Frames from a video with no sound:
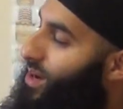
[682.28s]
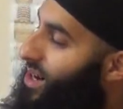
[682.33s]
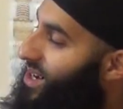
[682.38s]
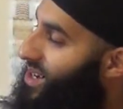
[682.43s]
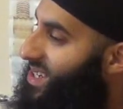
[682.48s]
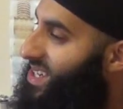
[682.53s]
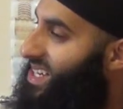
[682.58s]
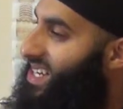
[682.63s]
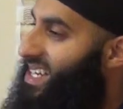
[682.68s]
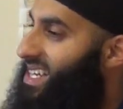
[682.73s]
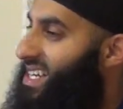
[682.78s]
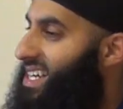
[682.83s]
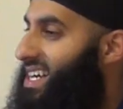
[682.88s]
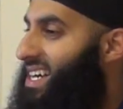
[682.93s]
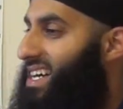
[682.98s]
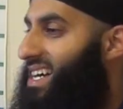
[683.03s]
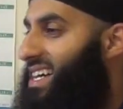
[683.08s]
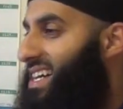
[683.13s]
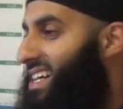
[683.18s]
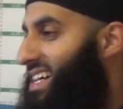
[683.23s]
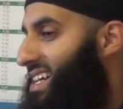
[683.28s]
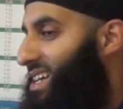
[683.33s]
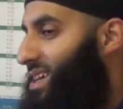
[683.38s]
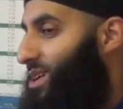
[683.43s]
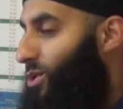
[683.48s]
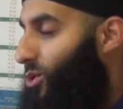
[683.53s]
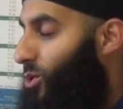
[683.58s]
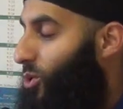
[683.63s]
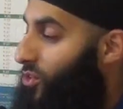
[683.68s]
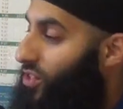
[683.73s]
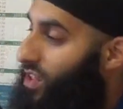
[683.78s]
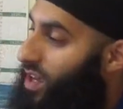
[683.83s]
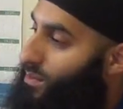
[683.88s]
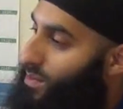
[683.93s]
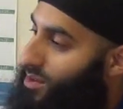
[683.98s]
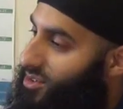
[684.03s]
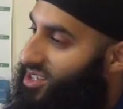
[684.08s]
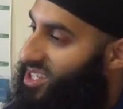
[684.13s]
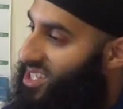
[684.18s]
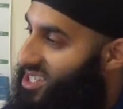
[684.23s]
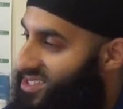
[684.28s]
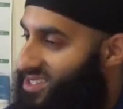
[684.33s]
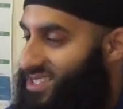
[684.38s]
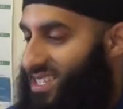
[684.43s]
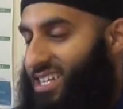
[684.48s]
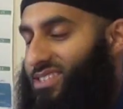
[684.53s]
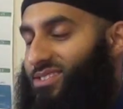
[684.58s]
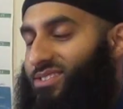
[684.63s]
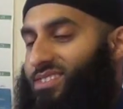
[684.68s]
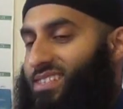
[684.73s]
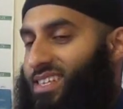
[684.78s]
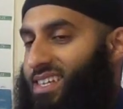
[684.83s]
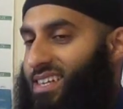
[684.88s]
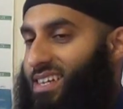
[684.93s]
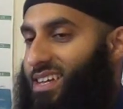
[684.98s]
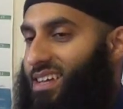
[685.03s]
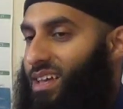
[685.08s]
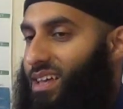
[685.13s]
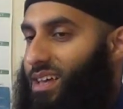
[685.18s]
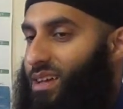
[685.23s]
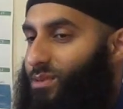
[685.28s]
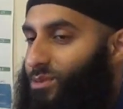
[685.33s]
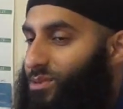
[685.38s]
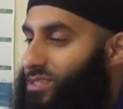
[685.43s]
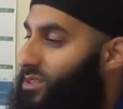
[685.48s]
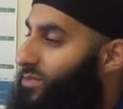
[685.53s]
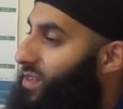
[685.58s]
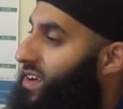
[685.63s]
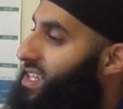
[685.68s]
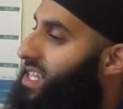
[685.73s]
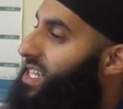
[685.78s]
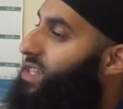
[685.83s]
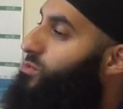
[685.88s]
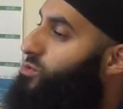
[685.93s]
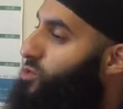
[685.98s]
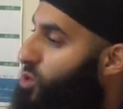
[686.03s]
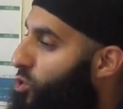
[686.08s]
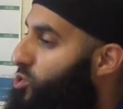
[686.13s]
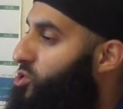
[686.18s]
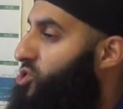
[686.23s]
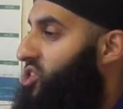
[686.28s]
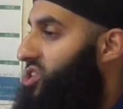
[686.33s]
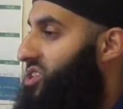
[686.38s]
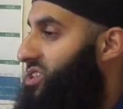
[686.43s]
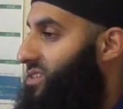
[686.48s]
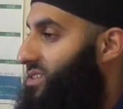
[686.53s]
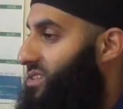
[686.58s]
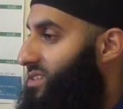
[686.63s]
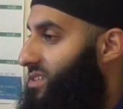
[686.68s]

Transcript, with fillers: America or the Americas, I should say, was the fact that there was ocean.